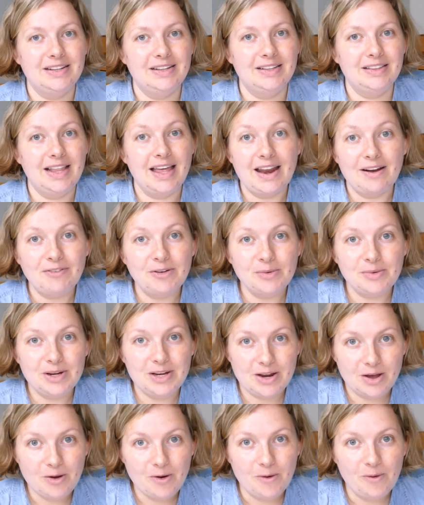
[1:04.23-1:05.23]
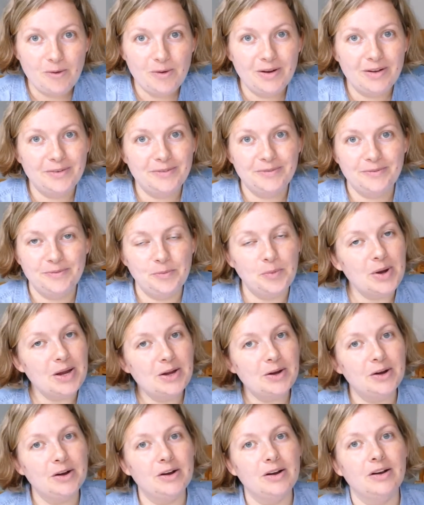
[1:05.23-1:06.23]
let everyone know what
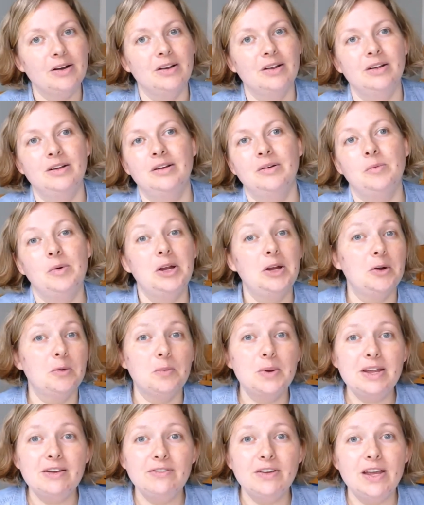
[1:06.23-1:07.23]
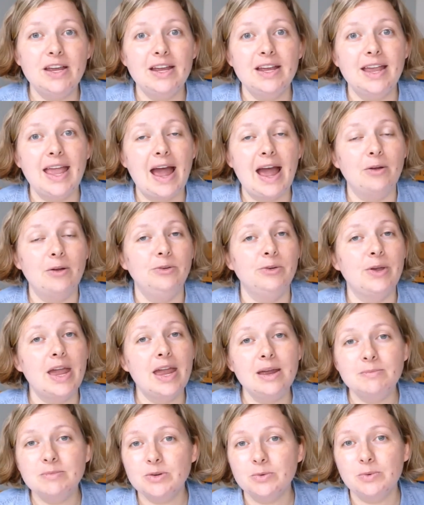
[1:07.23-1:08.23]
you're weaving, how you
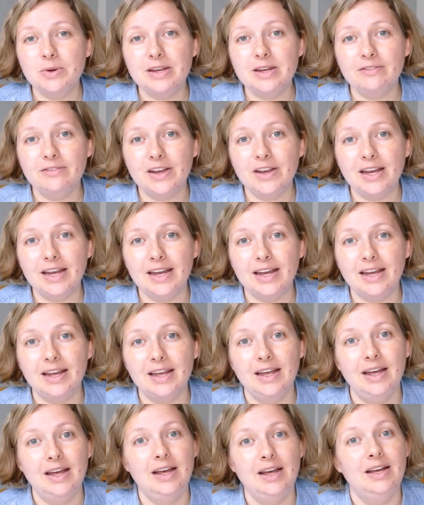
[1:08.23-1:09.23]
came to weaving,